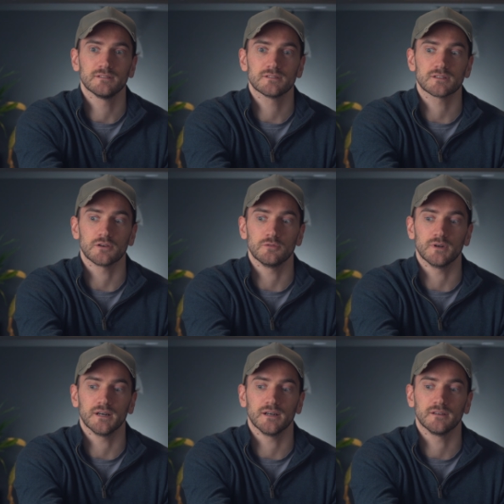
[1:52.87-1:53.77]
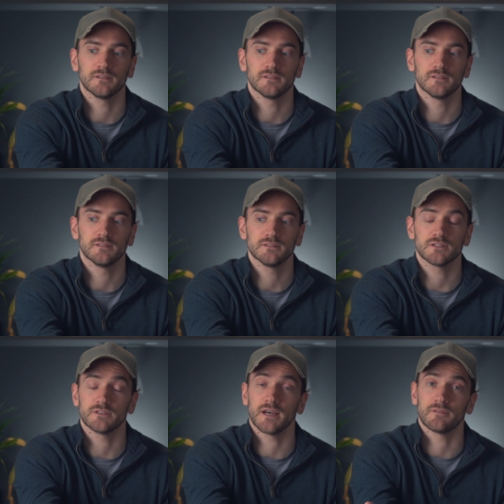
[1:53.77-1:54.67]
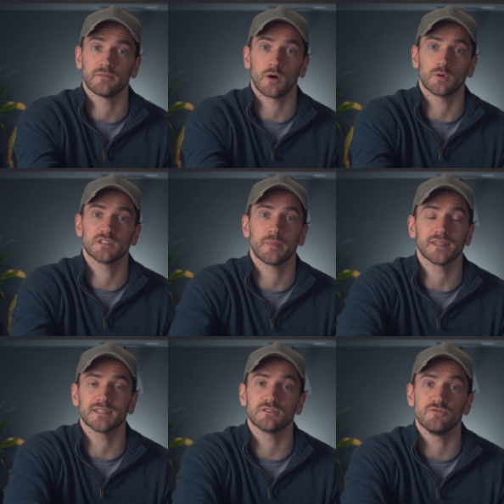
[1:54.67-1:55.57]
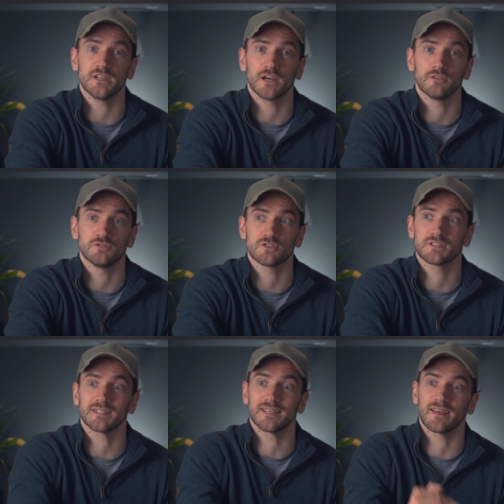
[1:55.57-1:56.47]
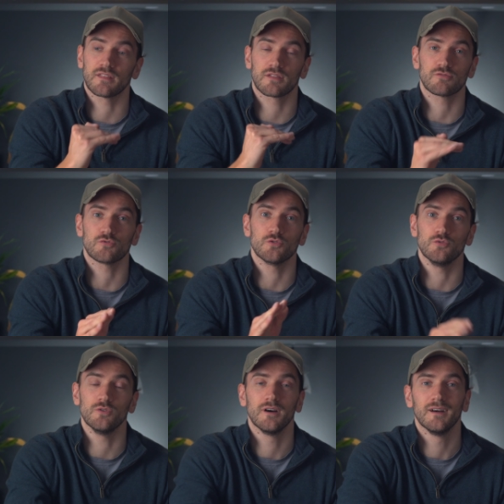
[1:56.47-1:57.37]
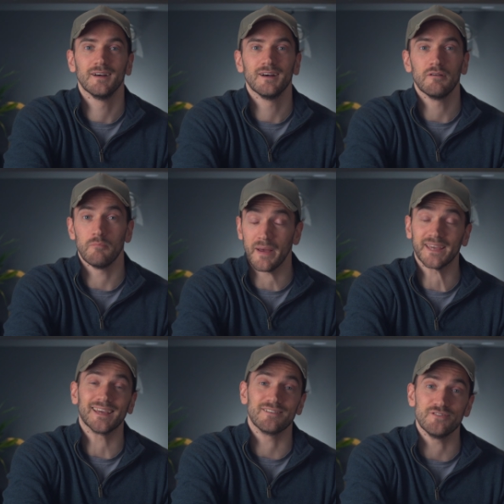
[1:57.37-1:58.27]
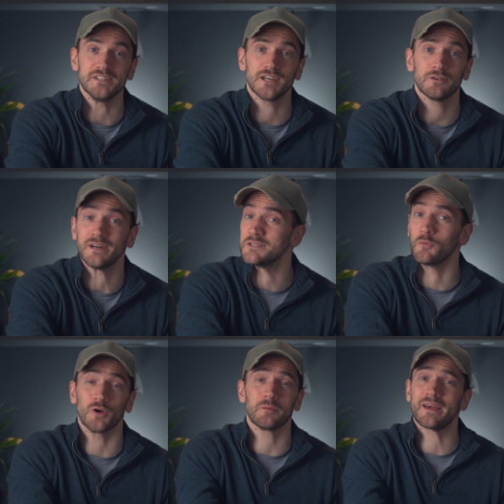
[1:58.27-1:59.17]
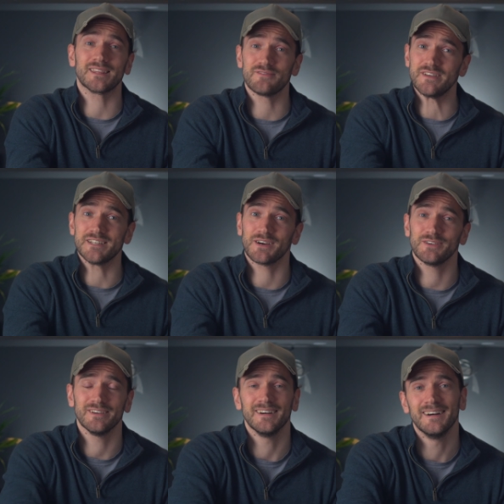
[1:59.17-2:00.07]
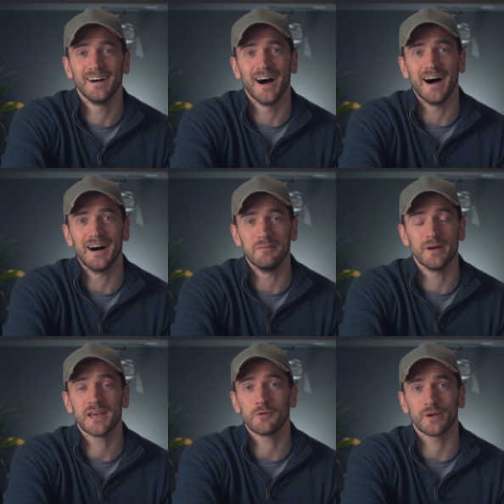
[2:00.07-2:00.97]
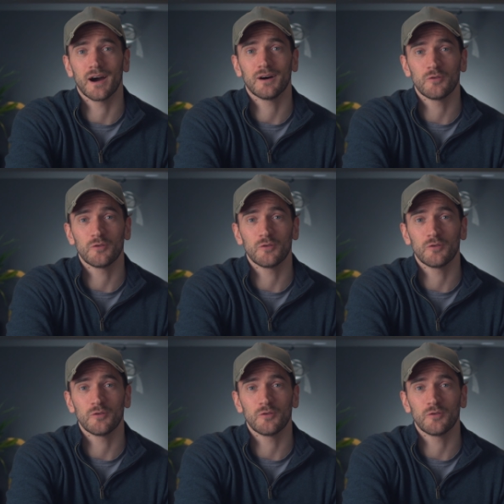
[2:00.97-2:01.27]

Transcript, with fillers: So, so yeah, I wanted to make this video just to get through making a video. I didn't want to make the video, but here we are,